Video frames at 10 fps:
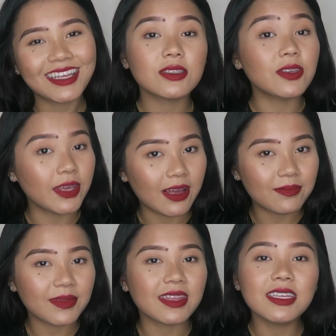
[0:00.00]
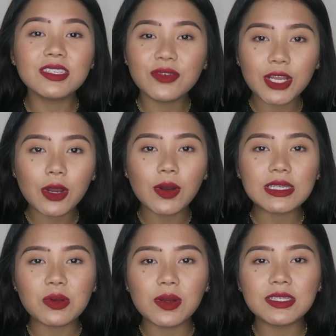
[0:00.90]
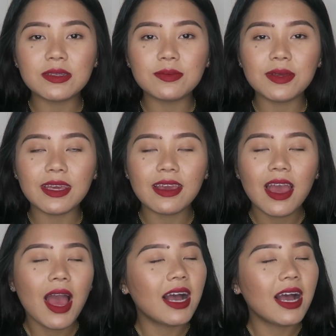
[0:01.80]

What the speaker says: So yeah, this video is going to be